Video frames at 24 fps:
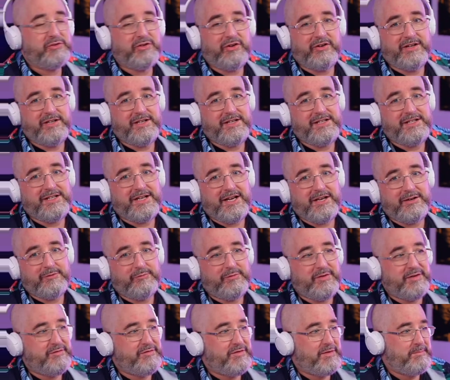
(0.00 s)
Donnie Yen
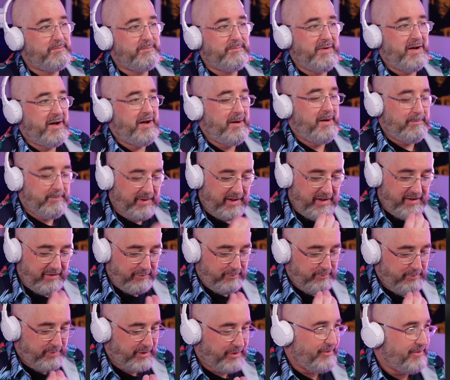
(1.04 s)
with a, a bit
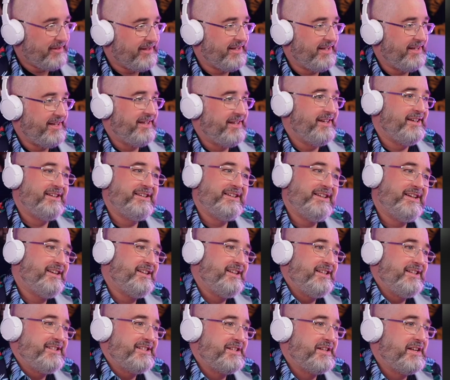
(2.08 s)
of beauty in
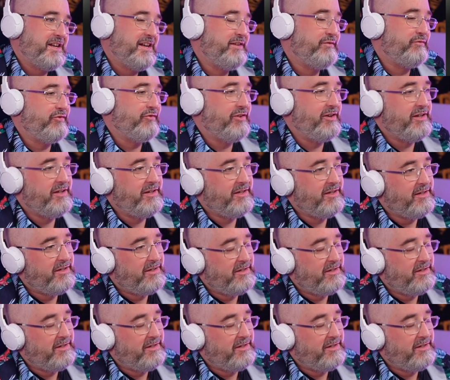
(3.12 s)
his delivery. You